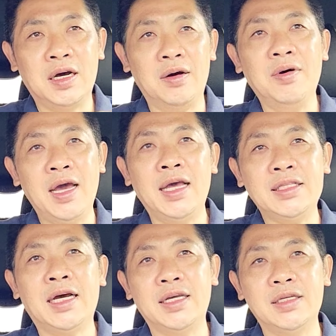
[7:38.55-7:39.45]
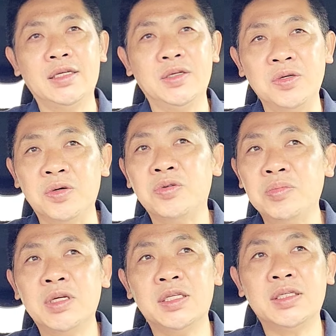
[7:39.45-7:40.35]
how airtight your
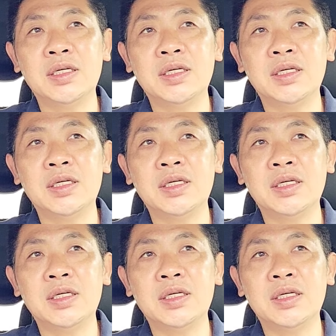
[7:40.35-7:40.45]
room is.